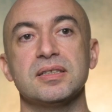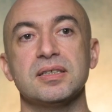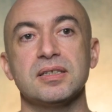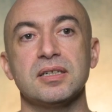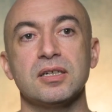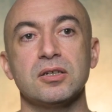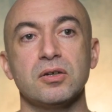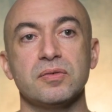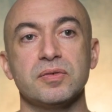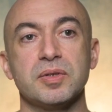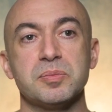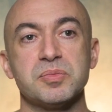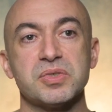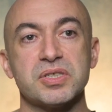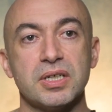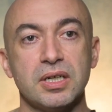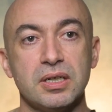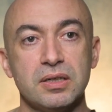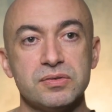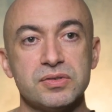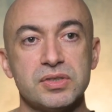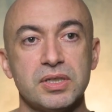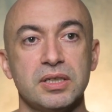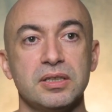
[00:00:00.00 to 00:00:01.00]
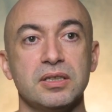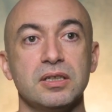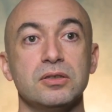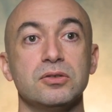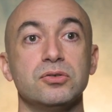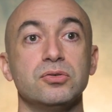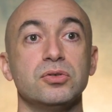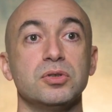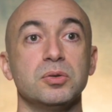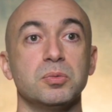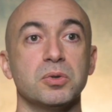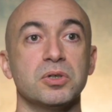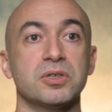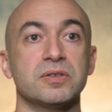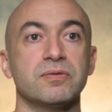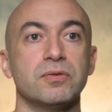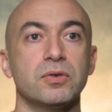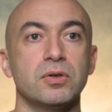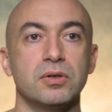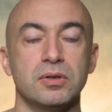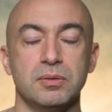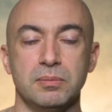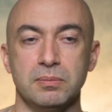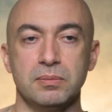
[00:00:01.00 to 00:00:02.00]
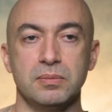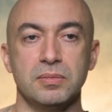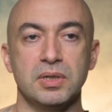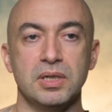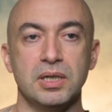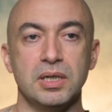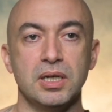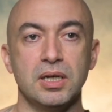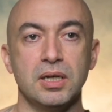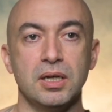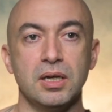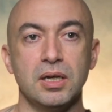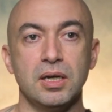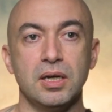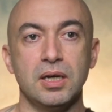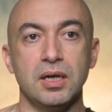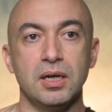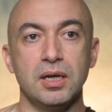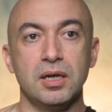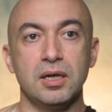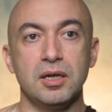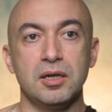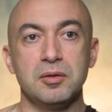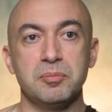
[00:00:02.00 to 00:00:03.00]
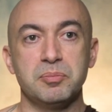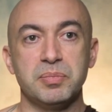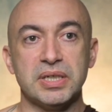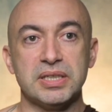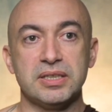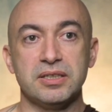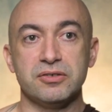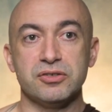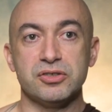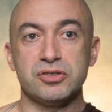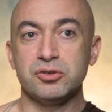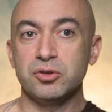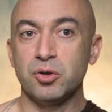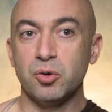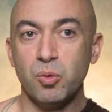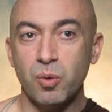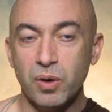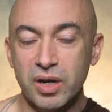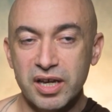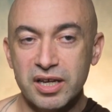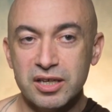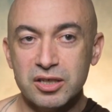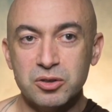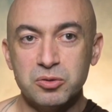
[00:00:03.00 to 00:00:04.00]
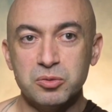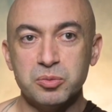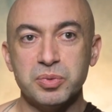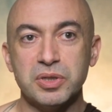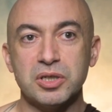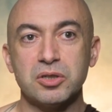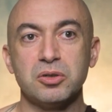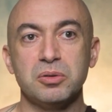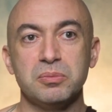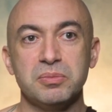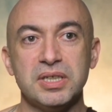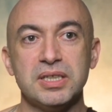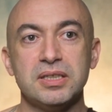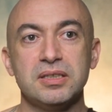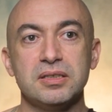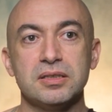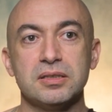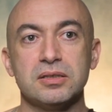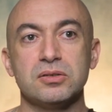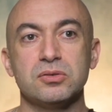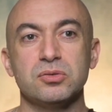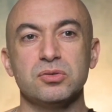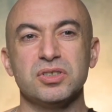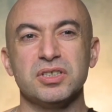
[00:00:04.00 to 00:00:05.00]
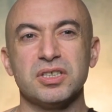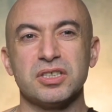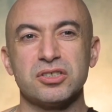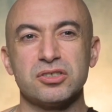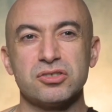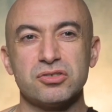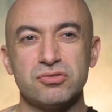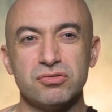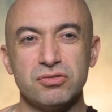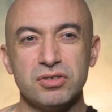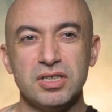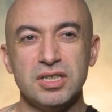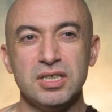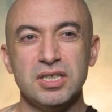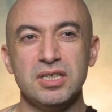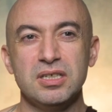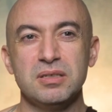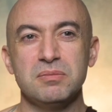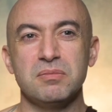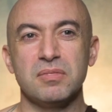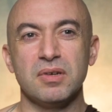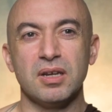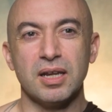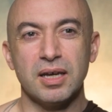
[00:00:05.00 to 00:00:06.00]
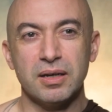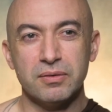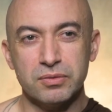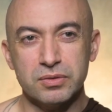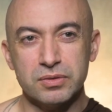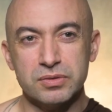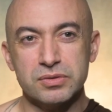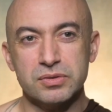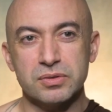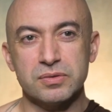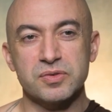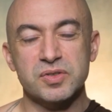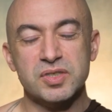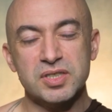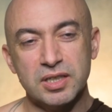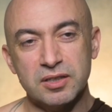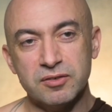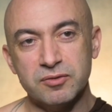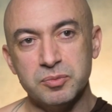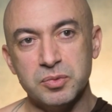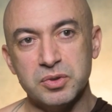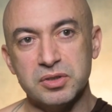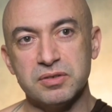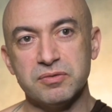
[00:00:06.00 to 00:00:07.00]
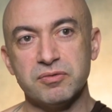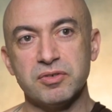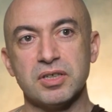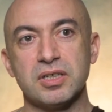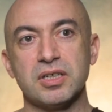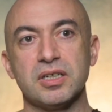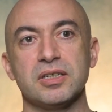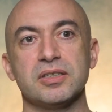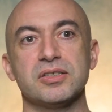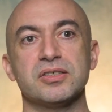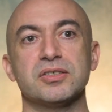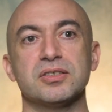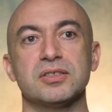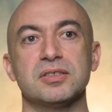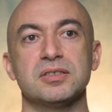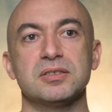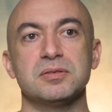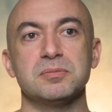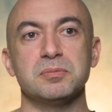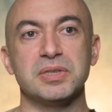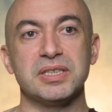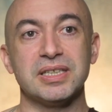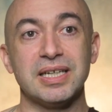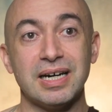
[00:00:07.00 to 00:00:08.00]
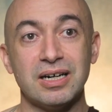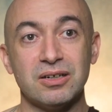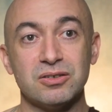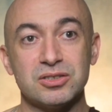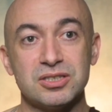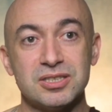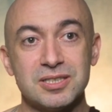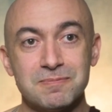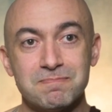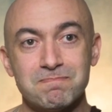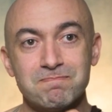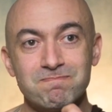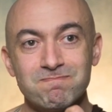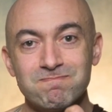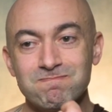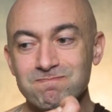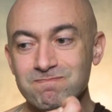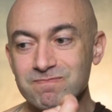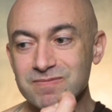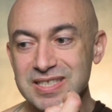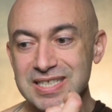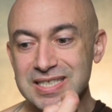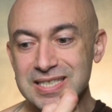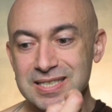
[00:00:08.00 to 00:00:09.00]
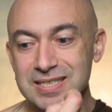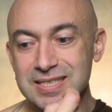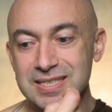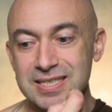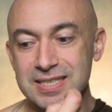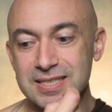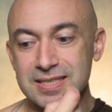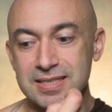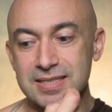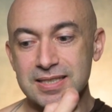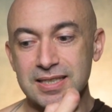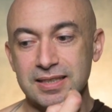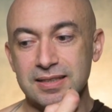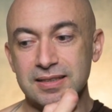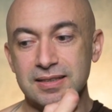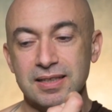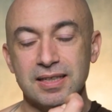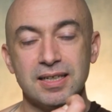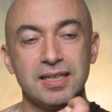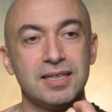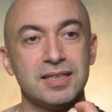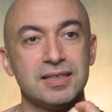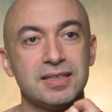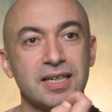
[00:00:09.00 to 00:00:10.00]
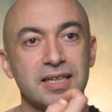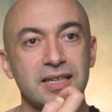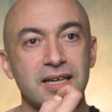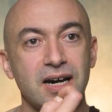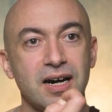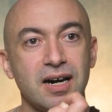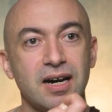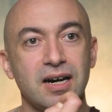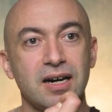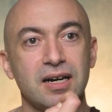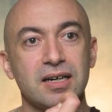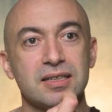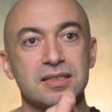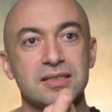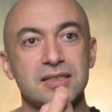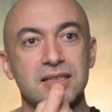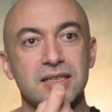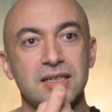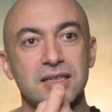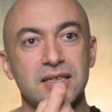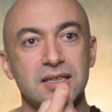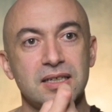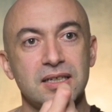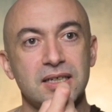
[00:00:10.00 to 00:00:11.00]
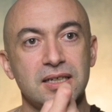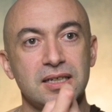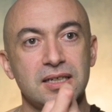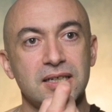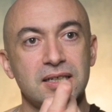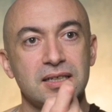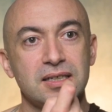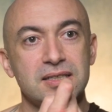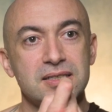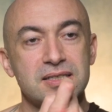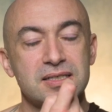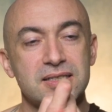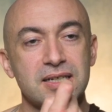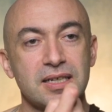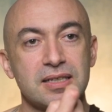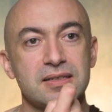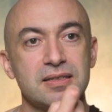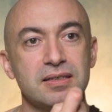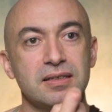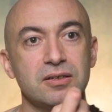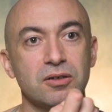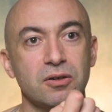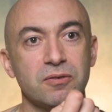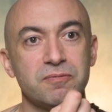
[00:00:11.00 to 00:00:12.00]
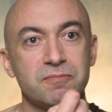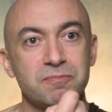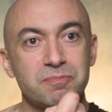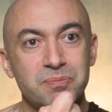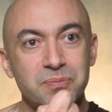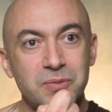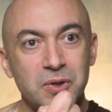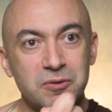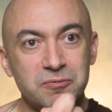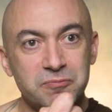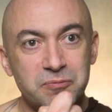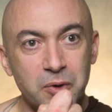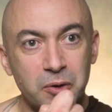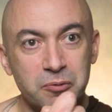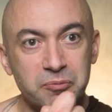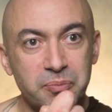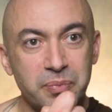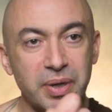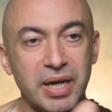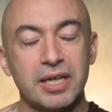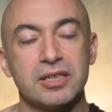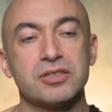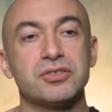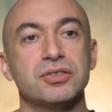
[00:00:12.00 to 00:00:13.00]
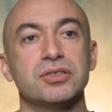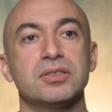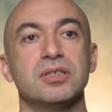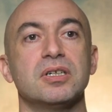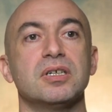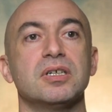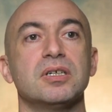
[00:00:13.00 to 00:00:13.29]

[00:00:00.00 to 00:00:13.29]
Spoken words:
in and of themselves and they'll do the work for him. But there is no way you will be committing to the extreme levels of self-mortification without that hard center of passion